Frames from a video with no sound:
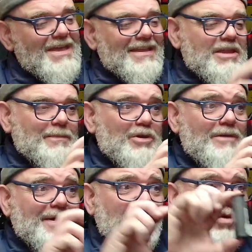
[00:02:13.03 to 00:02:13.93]
Now, the beauty
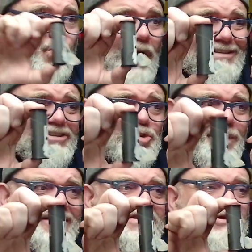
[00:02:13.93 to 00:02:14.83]
about the
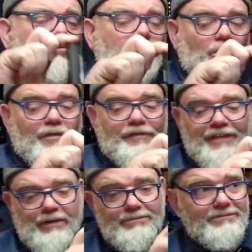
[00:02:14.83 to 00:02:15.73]
120 roll
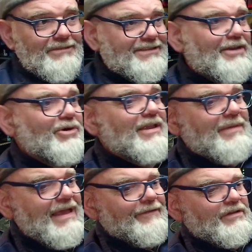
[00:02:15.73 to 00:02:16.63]
film, I'll tell you what,
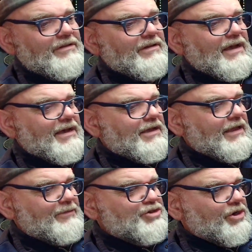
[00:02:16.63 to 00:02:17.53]

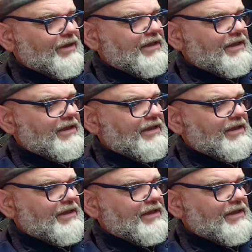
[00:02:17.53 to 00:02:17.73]
let me show you.